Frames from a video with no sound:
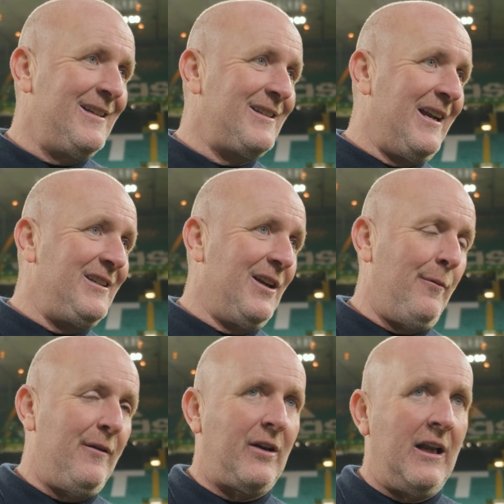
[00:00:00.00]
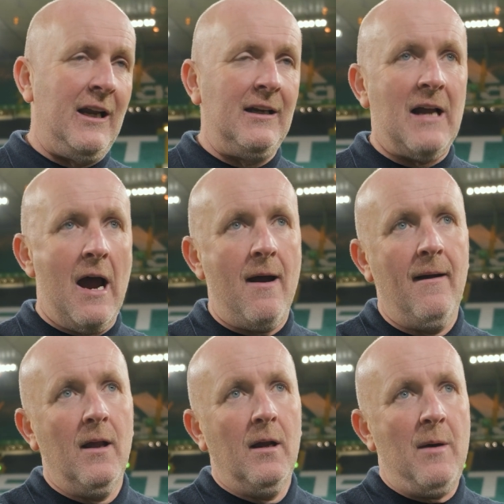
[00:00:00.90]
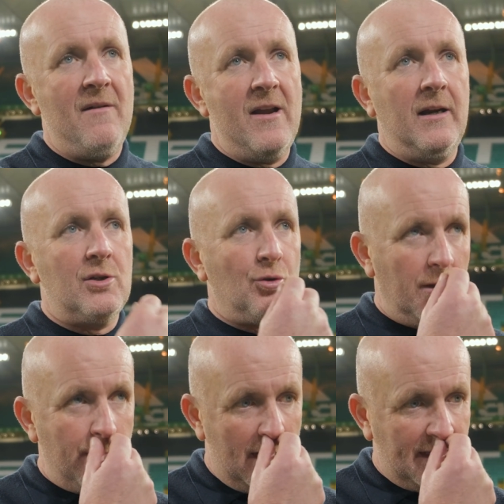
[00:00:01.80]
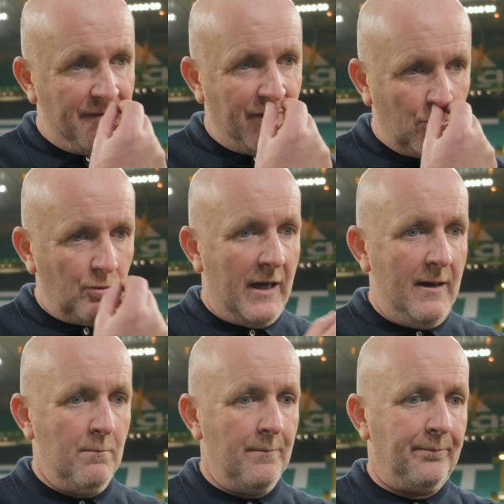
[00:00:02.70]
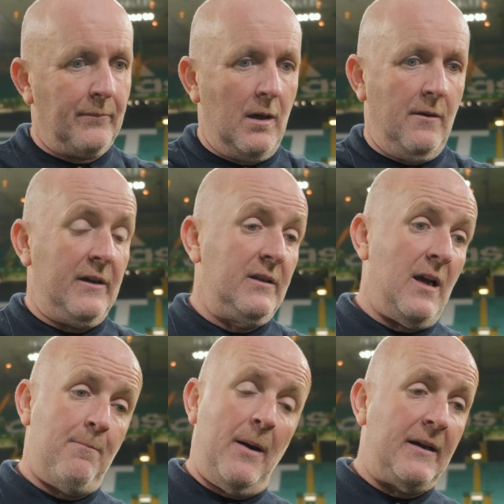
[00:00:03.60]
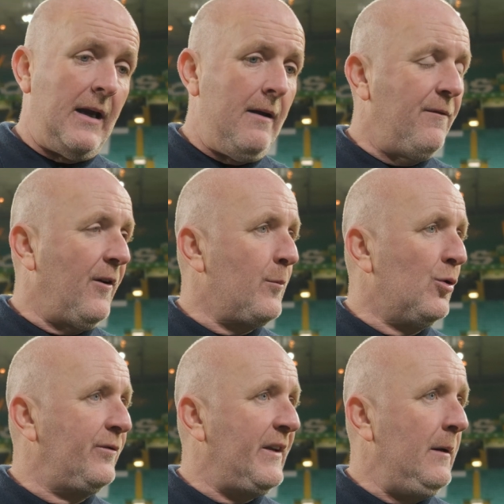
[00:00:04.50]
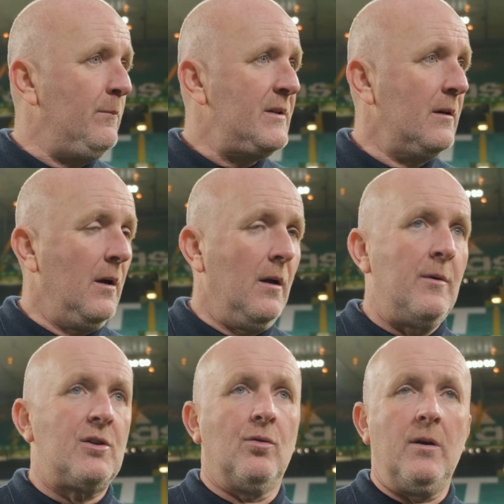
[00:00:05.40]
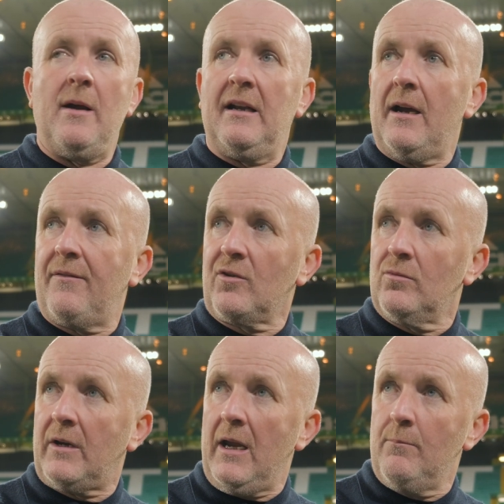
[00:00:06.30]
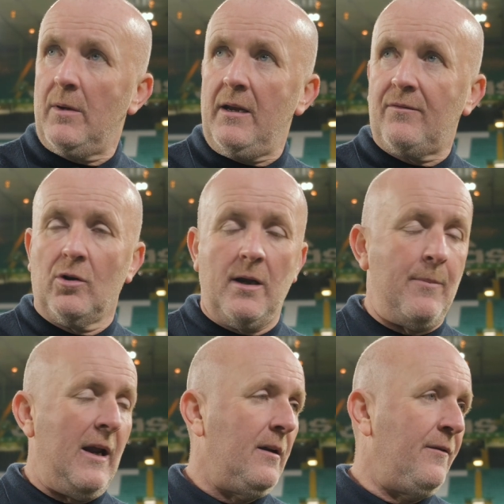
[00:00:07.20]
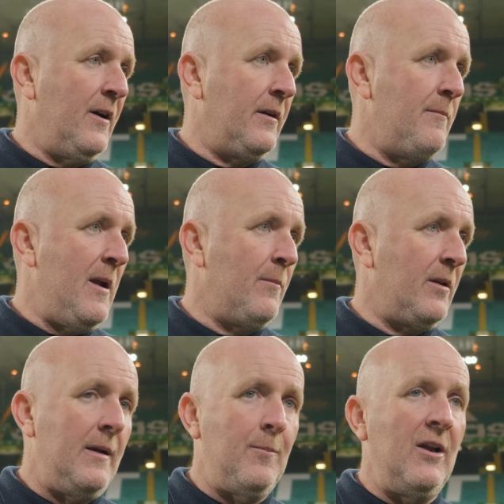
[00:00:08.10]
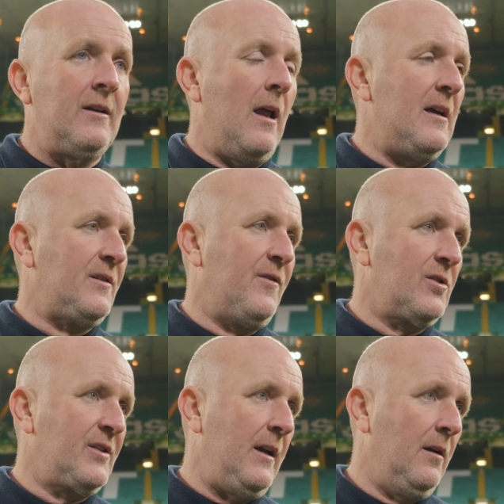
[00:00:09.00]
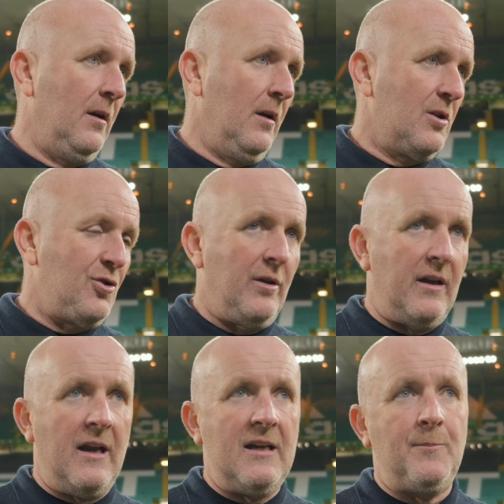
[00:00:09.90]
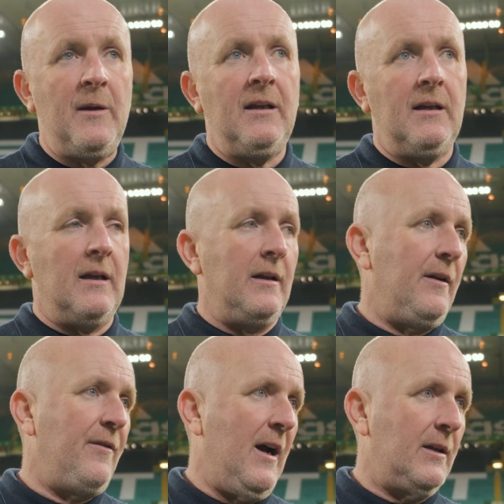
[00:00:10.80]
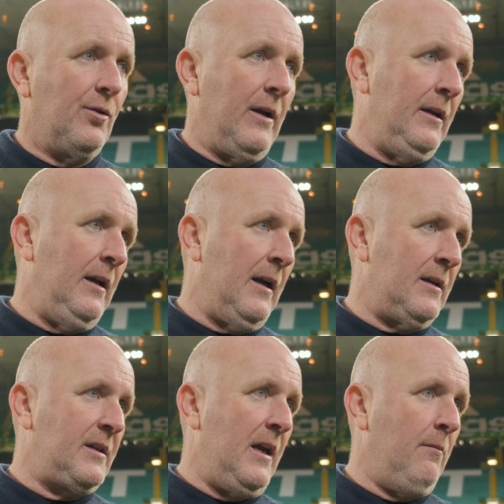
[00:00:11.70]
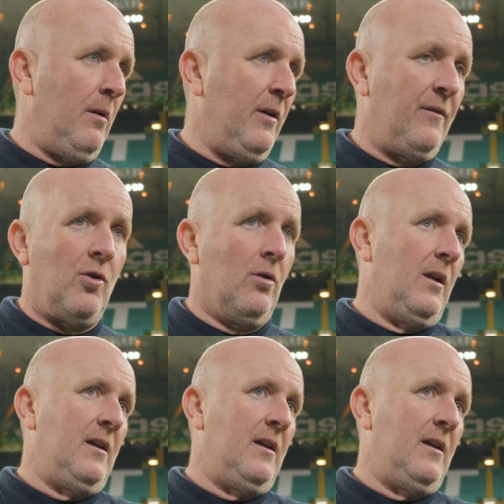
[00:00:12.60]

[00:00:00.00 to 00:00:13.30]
It's nice that we've created that, but I think it's going to be a difficult game. I think it's a big game for both teams. It's going to be a difficult game, but they've got the benefit. Remember, they played last Thursday, so the rest period that they've had going into this game, and we've got